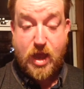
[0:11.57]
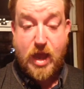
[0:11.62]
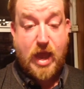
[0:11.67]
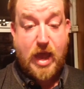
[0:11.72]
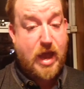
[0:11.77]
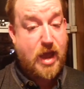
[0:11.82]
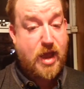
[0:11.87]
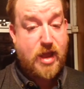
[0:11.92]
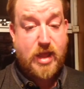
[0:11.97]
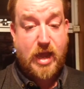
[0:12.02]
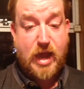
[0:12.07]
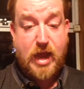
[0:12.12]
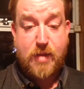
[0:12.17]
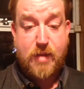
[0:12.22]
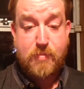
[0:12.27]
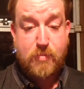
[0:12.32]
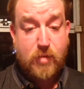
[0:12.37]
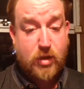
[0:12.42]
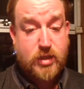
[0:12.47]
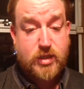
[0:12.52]
and I
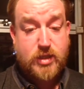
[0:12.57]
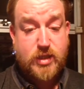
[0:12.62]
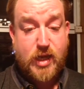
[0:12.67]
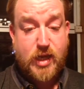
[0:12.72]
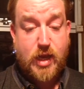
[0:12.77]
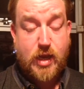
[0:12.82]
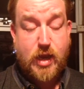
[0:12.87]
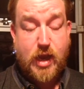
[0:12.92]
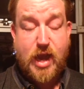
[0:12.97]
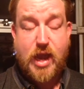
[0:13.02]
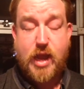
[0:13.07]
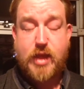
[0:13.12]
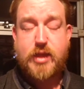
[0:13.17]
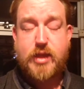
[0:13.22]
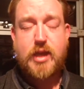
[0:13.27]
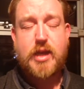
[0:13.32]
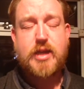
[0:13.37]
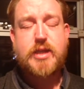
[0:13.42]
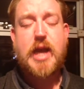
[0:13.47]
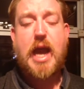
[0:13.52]
must say it
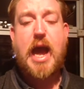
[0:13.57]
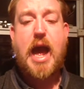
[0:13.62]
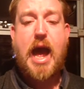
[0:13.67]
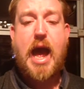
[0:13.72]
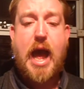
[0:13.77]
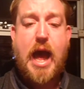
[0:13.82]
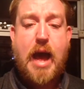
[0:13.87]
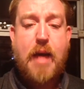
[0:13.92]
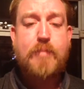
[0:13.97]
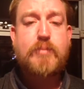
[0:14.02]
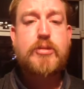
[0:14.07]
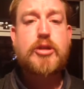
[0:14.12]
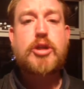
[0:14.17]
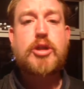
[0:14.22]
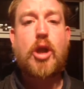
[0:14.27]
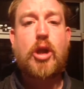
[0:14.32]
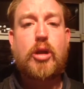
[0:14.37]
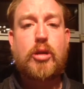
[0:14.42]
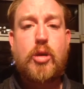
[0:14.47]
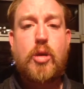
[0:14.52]
is
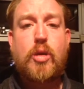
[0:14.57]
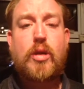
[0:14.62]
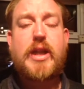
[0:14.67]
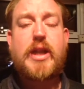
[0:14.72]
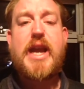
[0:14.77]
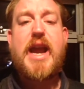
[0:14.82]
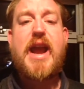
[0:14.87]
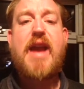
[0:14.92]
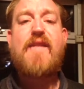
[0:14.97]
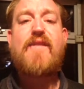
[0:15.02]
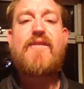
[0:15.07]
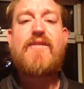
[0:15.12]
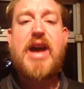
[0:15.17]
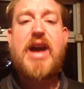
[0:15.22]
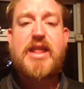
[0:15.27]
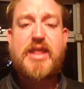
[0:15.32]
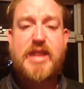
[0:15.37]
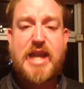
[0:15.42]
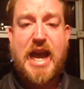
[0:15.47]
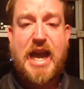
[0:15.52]
absolutely
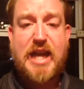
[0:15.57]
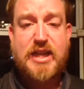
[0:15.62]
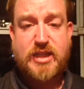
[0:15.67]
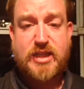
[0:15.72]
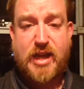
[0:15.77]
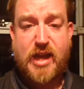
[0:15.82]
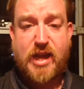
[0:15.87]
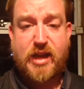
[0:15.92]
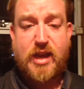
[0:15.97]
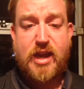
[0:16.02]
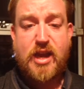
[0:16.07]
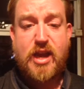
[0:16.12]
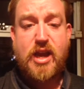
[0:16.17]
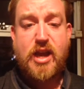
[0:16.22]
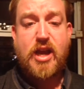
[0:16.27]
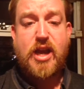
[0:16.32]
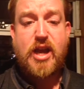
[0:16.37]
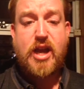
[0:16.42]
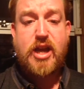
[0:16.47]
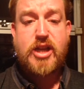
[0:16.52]
fantastic.
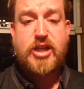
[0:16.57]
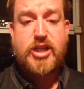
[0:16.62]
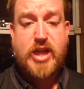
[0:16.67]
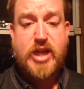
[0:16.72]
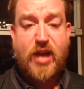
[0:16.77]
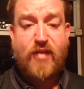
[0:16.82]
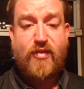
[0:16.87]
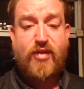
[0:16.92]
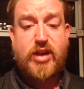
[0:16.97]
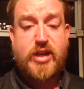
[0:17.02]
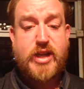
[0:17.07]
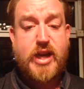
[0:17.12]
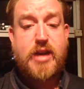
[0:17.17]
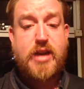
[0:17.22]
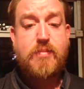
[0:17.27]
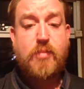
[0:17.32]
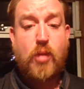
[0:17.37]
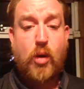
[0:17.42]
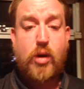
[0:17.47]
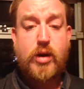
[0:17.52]
Jeffrey Dean
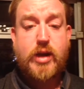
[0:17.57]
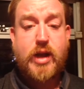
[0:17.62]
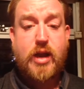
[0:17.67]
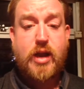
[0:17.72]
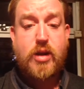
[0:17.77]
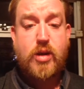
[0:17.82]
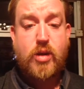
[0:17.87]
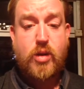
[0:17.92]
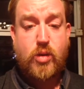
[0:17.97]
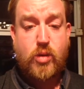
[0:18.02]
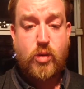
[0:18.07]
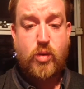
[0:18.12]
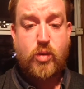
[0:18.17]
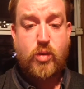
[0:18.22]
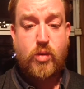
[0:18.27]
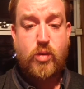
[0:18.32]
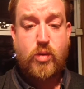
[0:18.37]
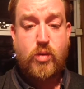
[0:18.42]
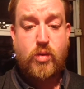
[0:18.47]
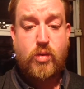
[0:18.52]
Morgan,
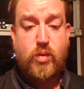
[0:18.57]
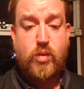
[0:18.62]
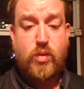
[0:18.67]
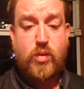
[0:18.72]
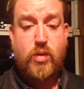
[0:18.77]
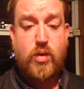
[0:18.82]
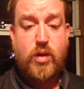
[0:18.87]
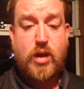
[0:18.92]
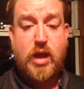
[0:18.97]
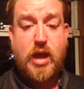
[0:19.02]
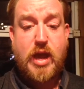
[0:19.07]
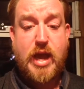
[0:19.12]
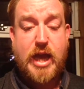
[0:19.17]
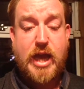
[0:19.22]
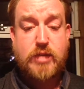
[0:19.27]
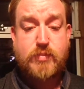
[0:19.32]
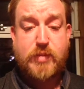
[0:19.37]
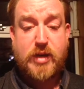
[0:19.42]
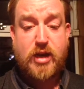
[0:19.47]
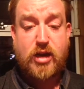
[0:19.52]
who
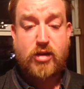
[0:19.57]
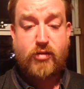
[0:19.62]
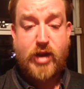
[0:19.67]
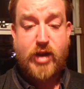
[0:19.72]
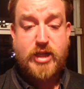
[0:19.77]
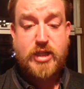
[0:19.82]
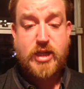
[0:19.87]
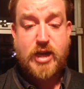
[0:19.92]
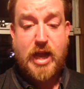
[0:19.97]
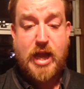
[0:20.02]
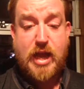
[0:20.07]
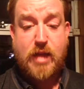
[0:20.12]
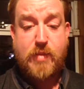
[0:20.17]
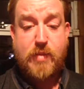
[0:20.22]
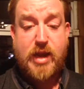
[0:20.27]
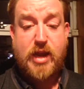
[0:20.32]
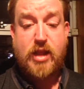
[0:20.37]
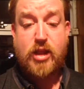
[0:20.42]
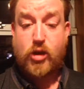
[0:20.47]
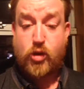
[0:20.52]
has been in Grey's
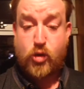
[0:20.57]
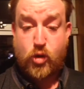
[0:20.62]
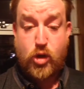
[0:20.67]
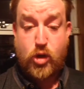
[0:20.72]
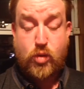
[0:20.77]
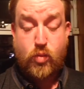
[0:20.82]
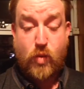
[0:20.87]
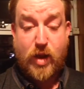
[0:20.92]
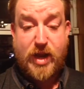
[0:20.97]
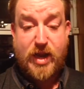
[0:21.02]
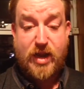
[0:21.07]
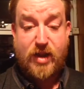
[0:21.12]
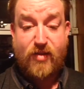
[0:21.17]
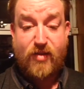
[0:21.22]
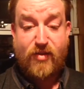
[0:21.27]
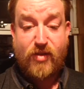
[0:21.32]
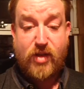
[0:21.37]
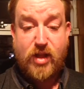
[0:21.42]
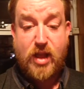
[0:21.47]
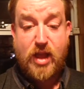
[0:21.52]
Anatomy, The Good
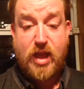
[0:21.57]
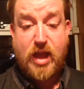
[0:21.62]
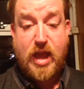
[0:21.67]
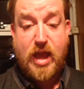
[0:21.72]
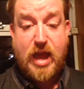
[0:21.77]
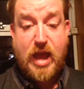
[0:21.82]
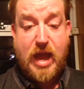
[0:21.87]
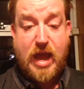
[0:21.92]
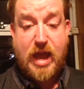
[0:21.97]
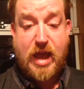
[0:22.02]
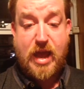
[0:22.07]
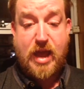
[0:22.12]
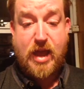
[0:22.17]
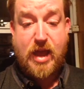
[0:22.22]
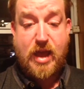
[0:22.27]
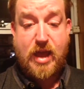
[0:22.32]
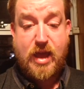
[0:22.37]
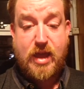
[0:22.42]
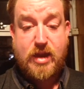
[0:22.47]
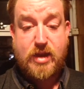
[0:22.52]
Wife,
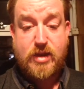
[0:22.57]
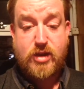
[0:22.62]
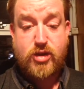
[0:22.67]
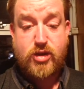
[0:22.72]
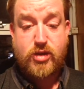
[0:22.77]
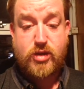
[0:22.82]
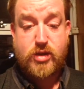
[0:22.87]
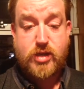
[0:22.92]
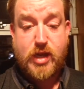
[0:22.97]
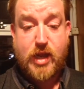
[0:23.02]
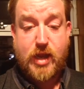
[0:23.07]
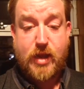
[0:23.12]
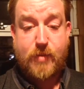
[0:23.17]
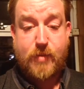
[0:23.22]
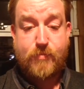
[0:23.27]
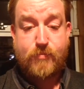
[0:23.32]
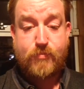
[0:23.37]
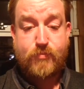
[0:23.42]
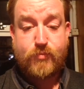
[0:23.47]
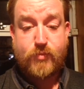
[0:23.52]
and
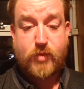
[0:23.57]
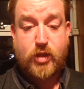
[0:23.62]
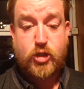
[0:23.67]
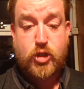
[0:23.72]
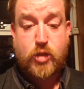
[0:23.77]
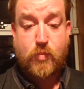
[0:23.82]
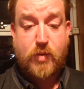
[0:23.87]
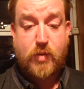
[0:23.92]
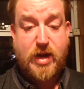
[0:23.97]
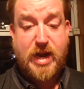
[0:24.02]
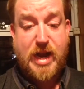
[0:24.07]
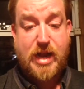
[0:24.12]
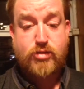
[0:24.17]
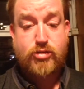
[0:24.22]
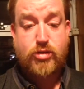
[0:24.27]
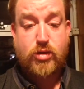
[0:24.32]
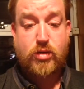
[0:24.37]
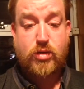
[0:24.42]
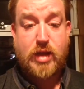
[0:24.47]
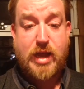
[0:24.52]
um,
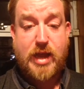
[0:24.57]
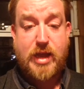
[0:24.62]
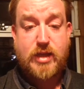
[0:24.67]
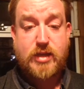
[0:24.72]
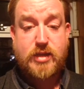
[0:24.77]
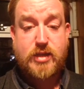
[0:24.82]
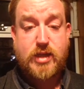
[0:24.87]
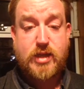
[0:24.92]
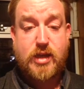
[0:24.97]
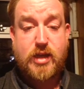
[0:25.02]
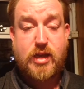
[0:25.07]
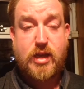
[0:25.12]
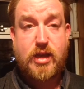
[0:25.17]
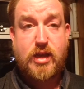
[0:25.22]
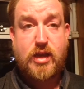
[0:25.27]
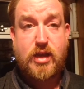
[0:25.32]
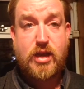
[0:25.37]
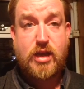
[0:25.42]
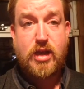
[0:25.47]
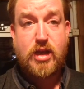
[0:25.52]
Supernatural, as uh,